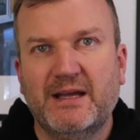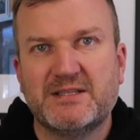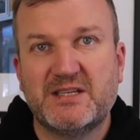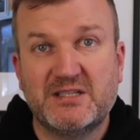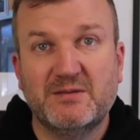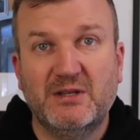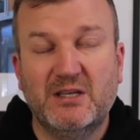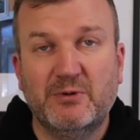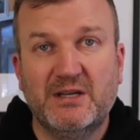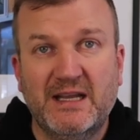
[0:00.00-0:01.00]
system that
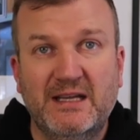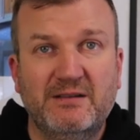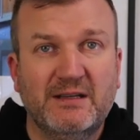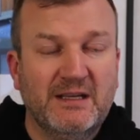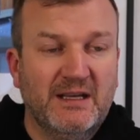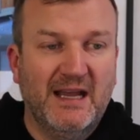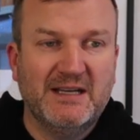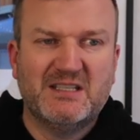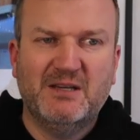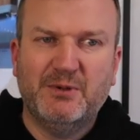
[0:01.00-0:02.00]
you would need.
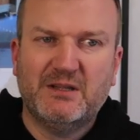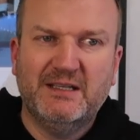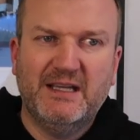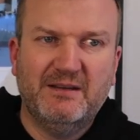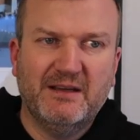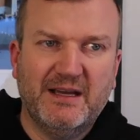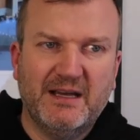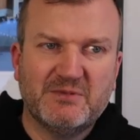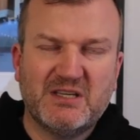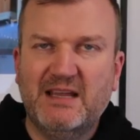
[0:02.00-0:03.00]
And typically,
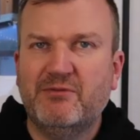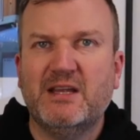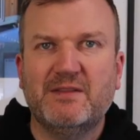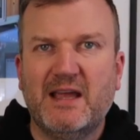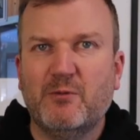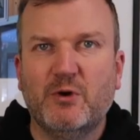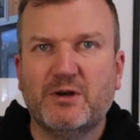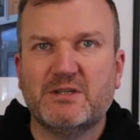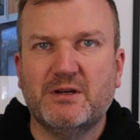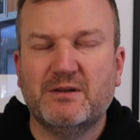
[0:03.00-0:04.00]
to even get that
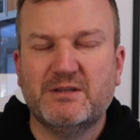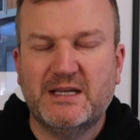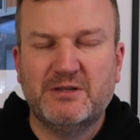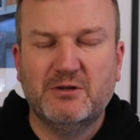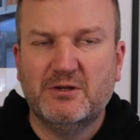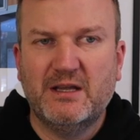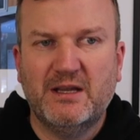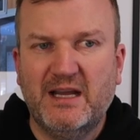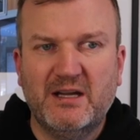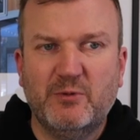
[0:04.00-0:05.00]
work done, you're looking
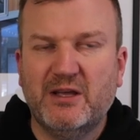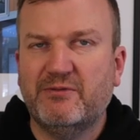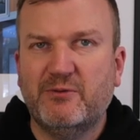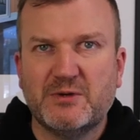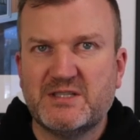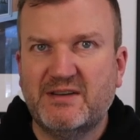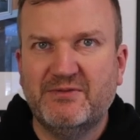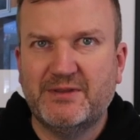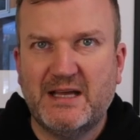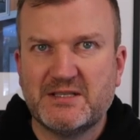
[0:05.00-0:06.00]
at anywhere to $4,000
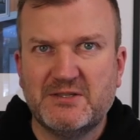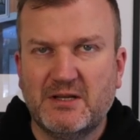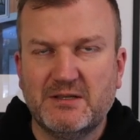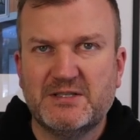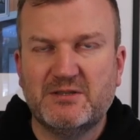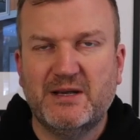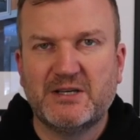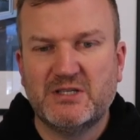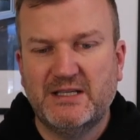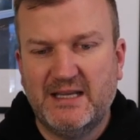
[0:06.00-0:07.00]
to $7,000 to
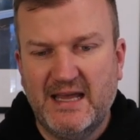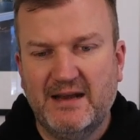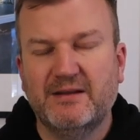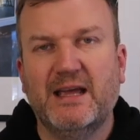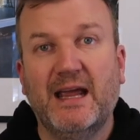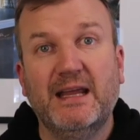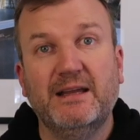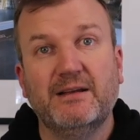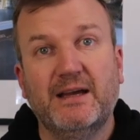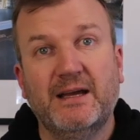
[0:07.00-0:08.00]
actually get
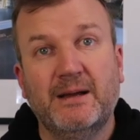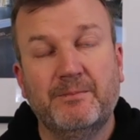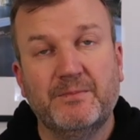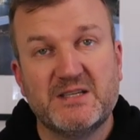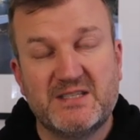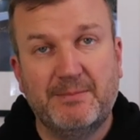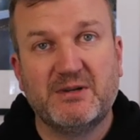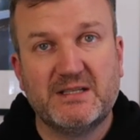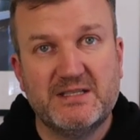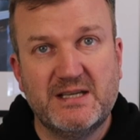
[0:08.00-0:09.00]
a
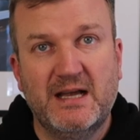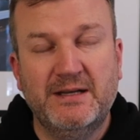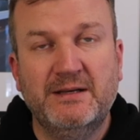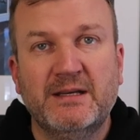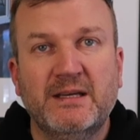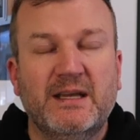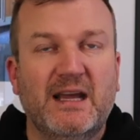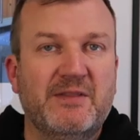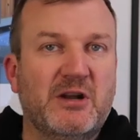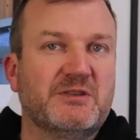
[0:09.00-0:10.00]
septic design.
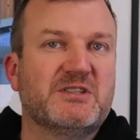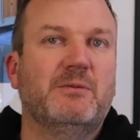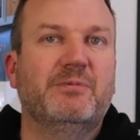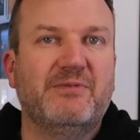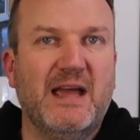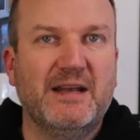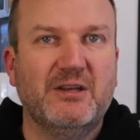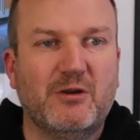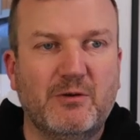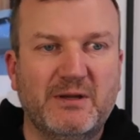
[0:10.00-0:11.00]
And then on top of
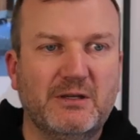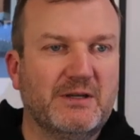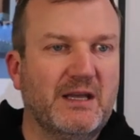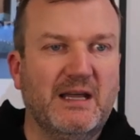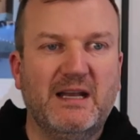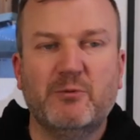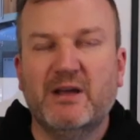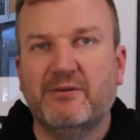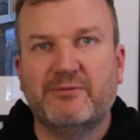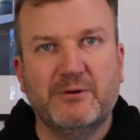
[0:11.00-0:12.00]
that, you could be looking
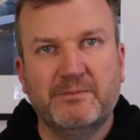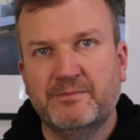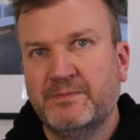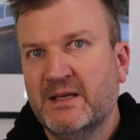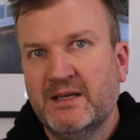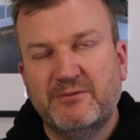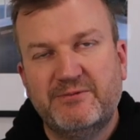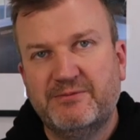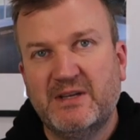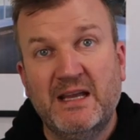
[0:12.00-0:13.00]
anywhere from
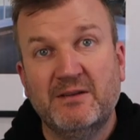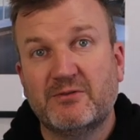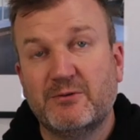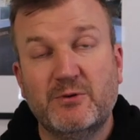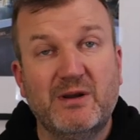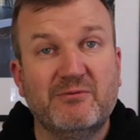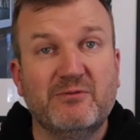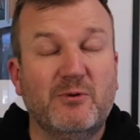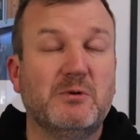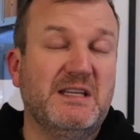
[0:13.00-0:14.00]
$15,000 through to even
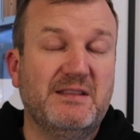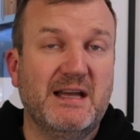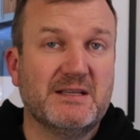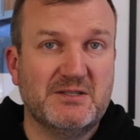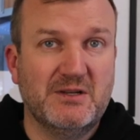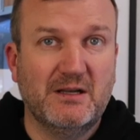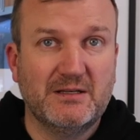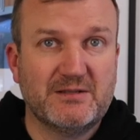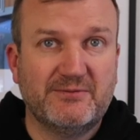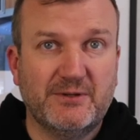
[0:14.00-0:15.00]

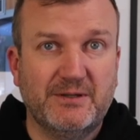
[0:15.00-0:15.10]
$40,000